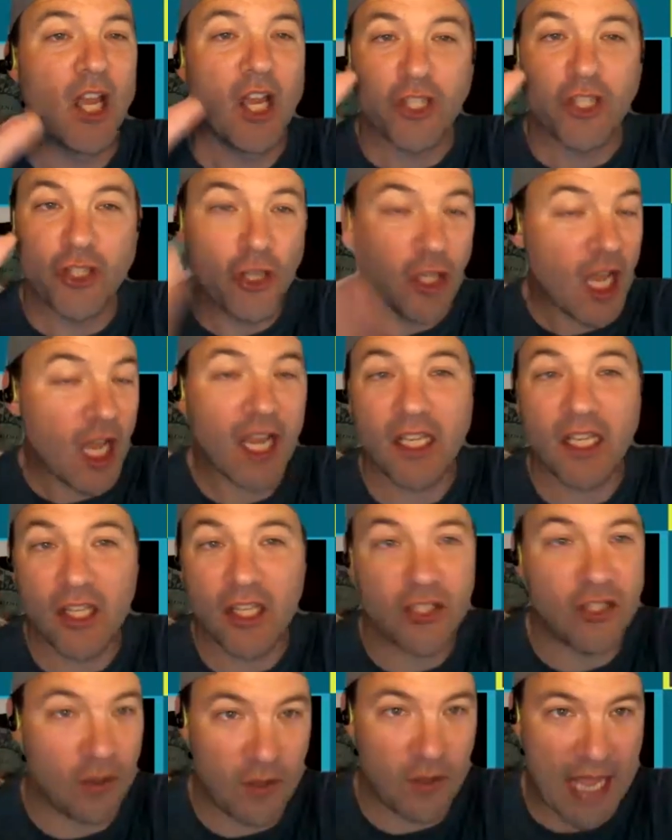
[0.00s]
You're not going to
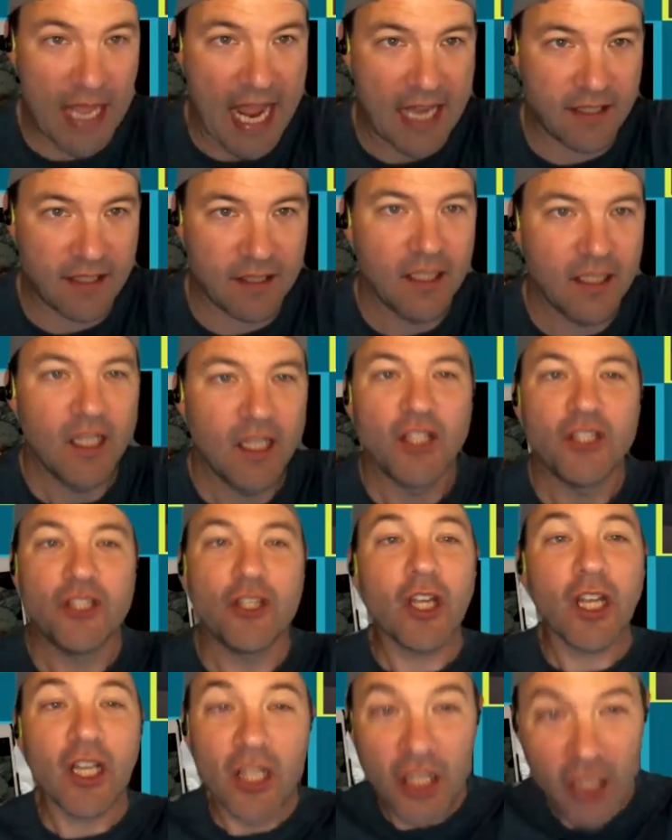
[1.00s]
do that.
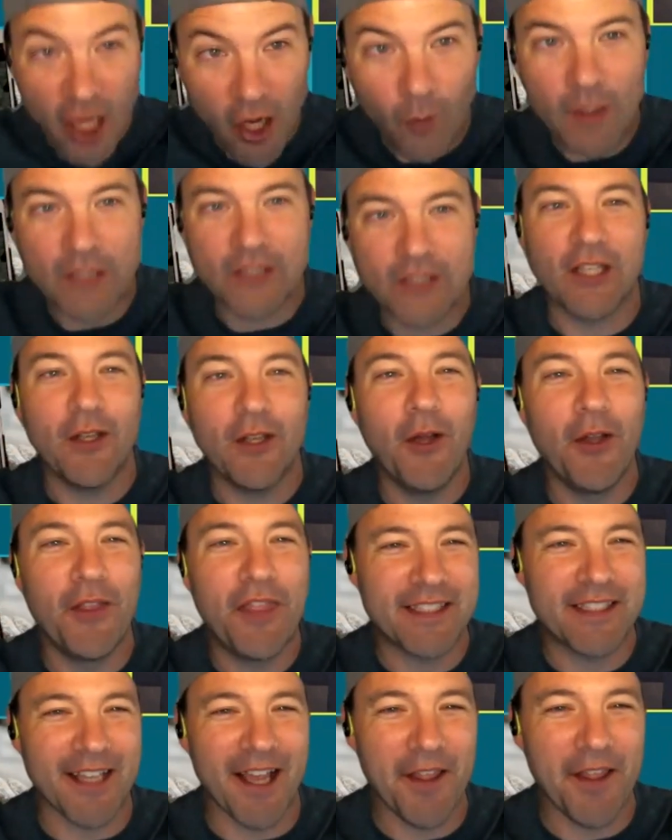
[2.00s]
You're going to go and do
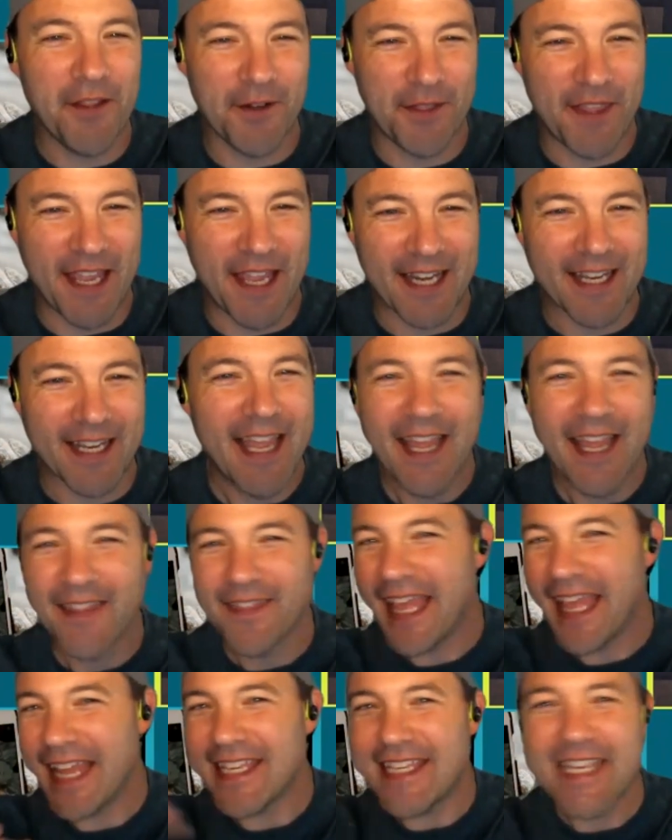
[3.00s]
this other thing.
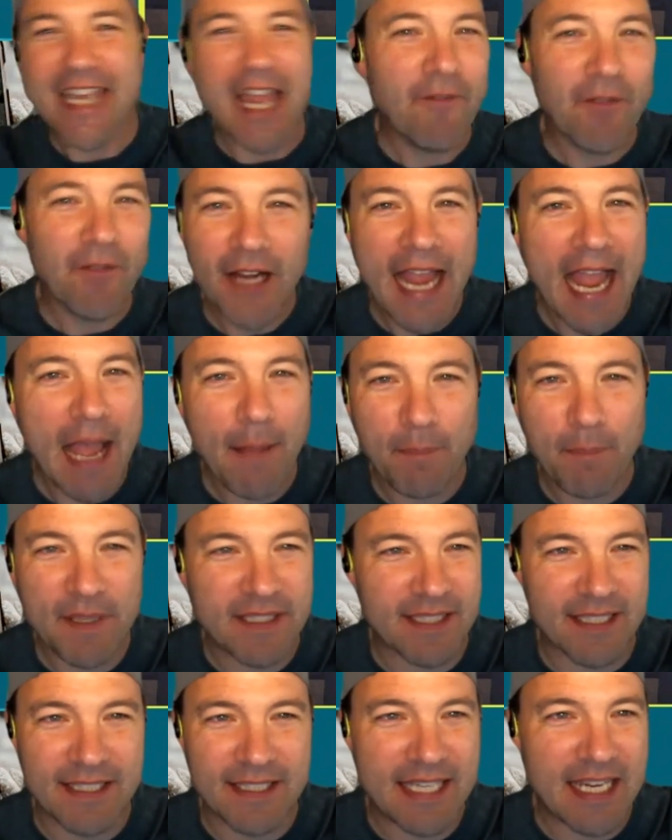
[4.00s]
That never
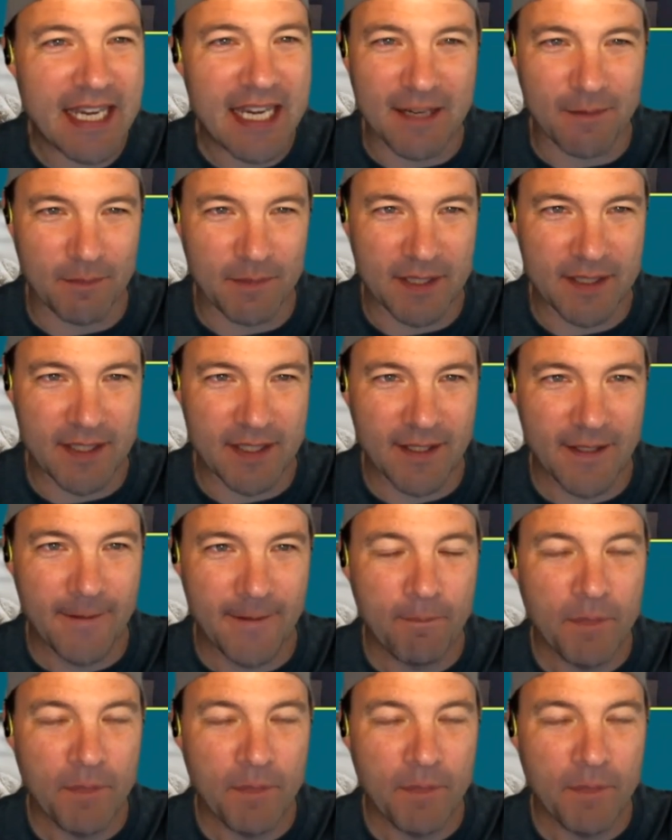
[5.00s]
happens in teams.